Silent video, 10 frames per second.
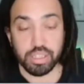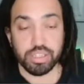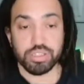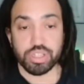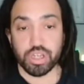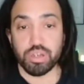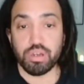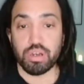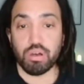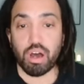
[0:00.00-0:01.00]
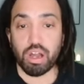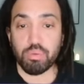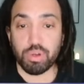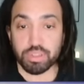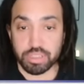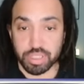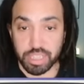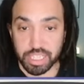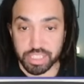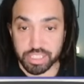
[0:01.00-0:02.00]
So I want
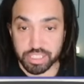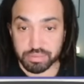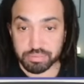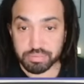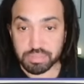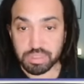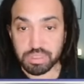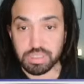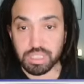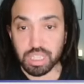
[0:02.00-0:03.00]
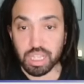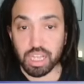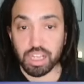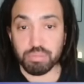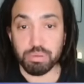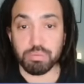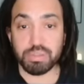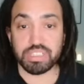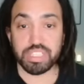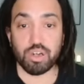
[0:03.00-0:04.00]
this, the
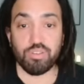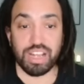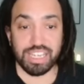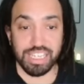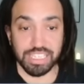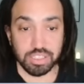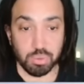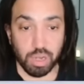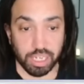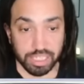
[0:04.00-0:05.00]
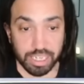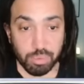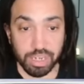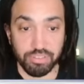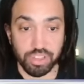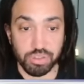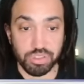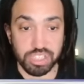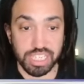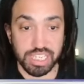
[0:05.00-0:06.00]
probability of at least one. Now, whenever you
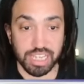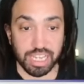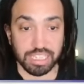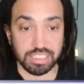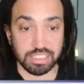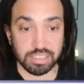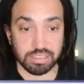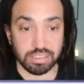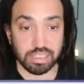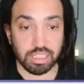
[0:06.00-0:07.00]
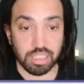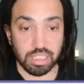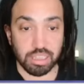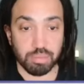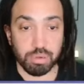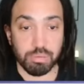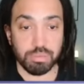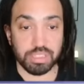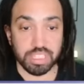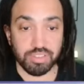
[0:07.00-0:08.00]
see that, the
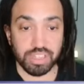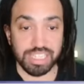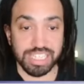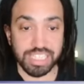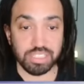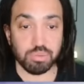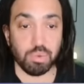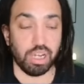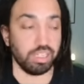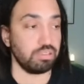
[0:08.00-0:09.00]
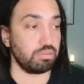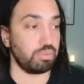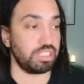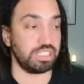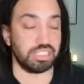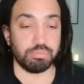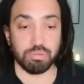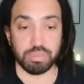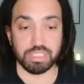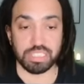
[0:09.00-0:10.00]
probability of at least one, which is the
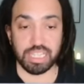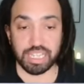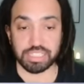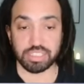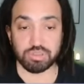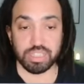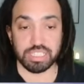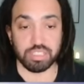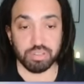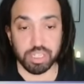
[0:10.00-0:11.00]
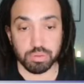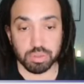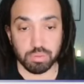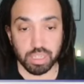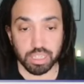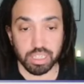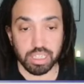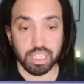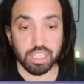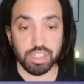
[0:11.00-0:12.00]
probability that x is greater than or equal to one,
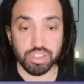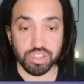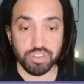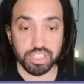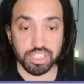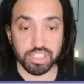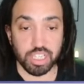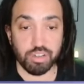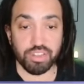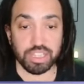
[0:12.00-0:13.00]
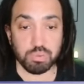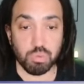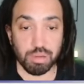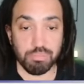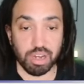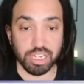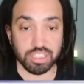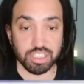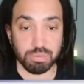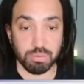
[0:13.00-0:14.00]
you just think to yourself, that's one
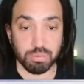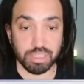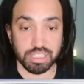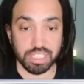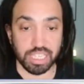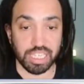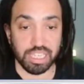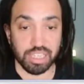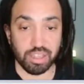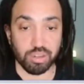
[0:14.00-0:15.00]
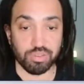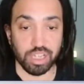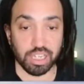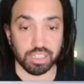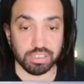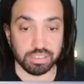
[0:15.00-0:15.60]
minus the probability of none.